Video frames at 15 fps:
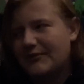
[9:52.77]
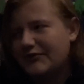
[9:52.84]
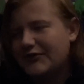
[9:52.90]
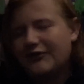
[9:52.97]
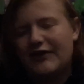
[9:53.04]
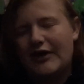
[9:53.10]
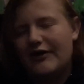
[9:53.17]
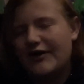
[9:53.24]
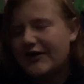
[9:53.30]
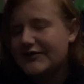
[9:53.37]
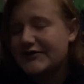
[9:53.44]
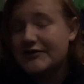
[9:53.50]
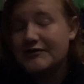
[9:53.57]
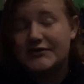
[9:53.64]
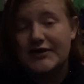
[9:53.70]
It was
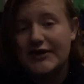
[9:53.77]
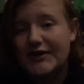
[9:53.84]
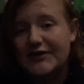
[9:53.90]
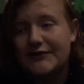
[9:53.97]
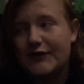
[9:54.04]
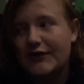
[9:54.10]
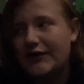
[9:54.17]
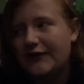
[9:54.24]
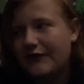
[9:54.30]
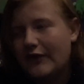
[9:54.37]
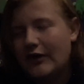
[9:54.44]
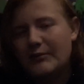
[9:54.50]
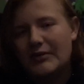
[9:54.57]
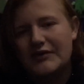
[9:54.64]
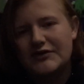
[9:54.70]
hilarious. It was a nice, funny
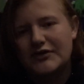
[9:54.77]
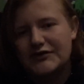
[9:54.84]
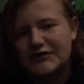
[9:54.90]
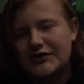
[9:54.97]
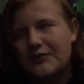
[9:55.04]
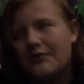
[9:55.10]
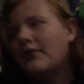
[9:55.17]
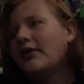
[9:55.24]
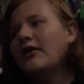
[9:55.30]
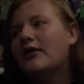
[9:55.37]
thing, but it's also